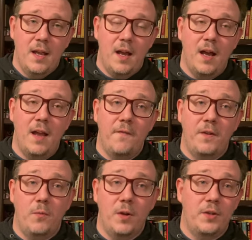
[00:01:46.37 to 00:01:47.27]
uh, if
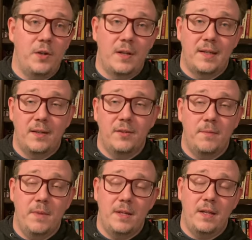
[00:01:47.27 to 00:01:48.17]
you want to, you can still
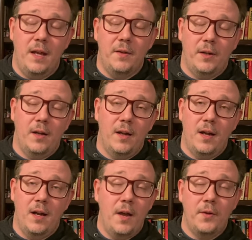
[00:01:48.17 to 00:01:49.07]
submit to the other uh,
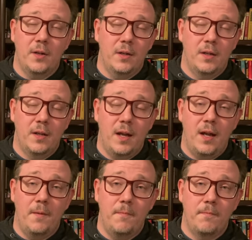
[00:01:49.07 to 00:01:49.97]
other
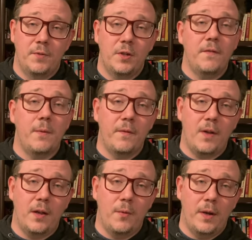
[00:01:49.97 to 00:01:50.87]
um, survey we've
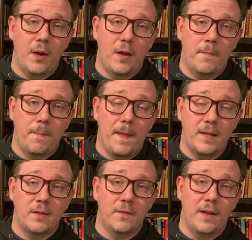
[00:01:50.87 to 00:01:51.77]
got going on.
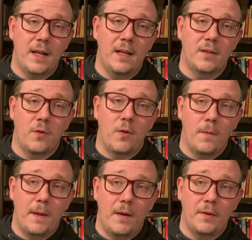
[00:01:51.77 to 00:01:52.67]
That survey is all
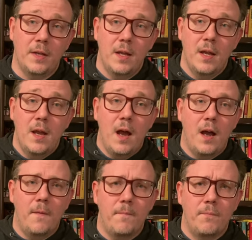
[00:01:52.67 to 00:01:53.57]
about
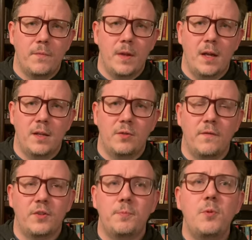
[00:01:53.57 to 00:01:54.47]
uh, uh, sort
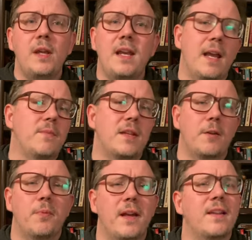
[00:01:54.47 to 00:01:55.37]
of spooky games that you
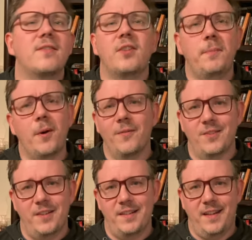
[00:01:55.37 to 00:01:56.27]
played at
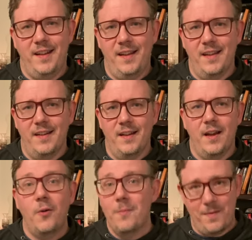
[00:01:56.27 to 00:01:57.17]
sleepovers as a kid,
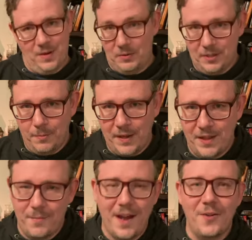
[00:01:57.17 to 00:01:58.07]
uh, or maybe you still play
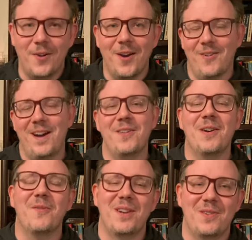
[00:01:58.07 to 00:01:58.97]
them. I don't know. I don't
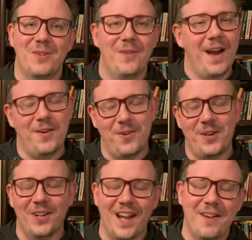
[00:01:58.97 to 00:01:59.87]
know what you do. I don't know
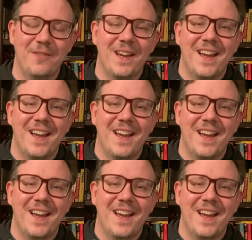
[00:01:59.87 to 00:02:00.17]
your life.